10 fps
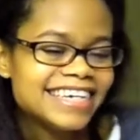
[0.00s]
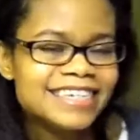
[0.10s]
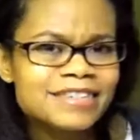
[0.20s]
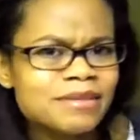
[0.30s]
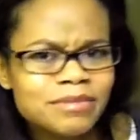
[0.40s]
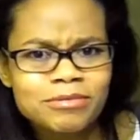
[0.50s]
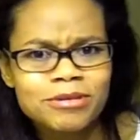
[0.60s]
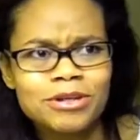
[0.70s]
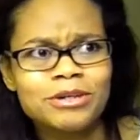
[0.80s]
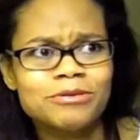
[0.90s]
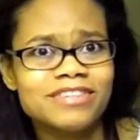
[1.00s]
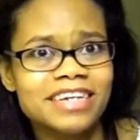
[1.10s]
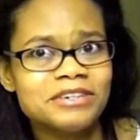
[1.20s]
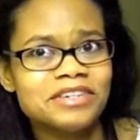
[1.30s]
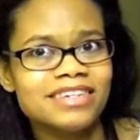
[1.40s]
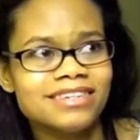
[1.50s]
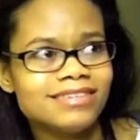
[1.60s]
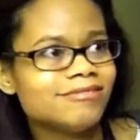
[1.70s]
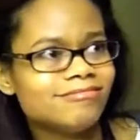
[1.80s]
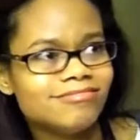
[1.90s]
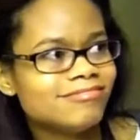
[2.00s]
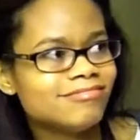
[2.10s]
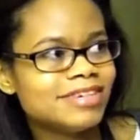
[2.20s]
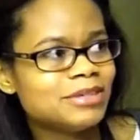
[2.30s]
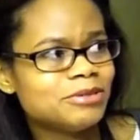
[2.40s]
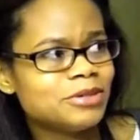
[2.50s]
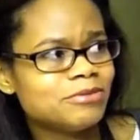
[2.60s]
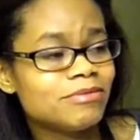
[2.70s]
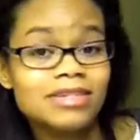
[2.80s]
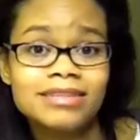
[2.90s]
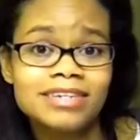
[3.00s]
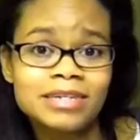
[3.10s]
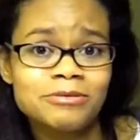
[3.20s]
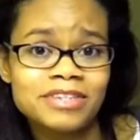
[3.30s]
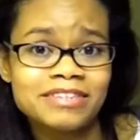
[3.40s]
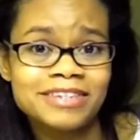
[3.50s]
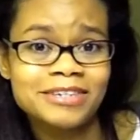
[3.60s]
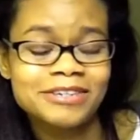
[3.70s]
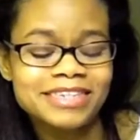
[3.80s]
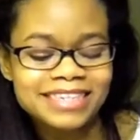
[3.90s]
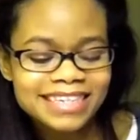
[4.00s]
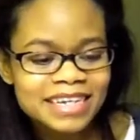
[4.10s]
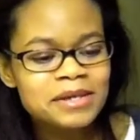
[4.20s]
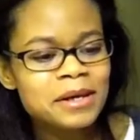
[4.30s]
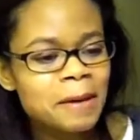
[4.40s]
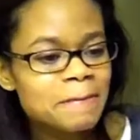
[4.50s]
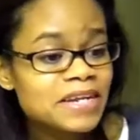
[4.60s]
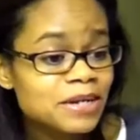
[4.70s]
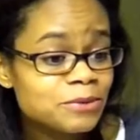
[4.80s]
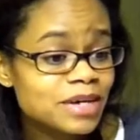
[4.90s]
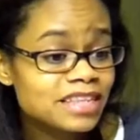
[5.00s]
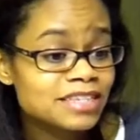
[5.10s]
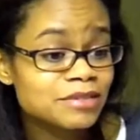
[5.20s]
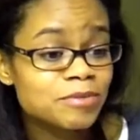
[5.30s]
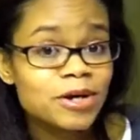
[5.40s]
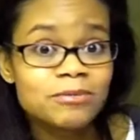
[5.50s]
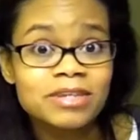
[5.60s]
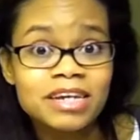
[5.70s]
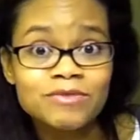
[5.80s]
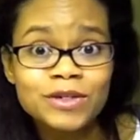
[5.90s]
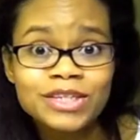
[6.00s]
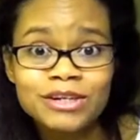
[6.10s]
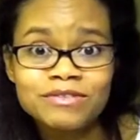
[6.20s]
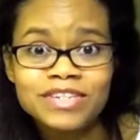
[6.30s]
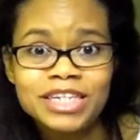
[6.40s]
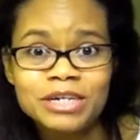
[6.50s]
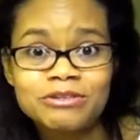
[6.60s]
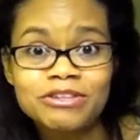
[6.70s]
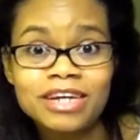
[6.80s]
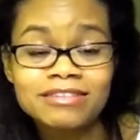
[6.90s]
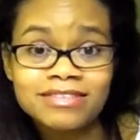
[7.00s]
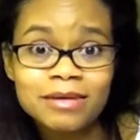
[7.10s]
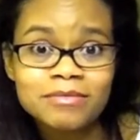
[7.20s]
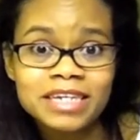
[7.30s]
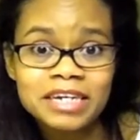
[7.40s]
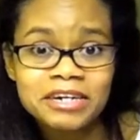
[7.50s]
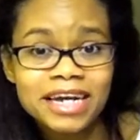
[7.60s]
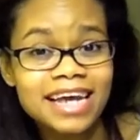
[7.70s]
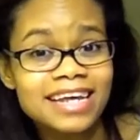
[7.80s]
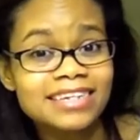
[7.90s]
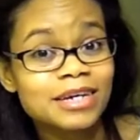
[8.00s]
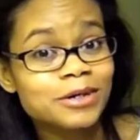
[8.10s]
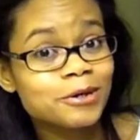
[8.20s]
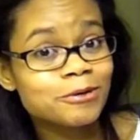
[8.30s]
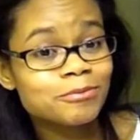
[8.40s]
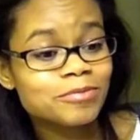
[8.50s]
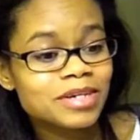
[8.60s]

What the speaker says: Some people thought I was scary, and I don't know. I didn't think I was that scary. But anyway, this is probably a very long video, so I'll stop there, and I hope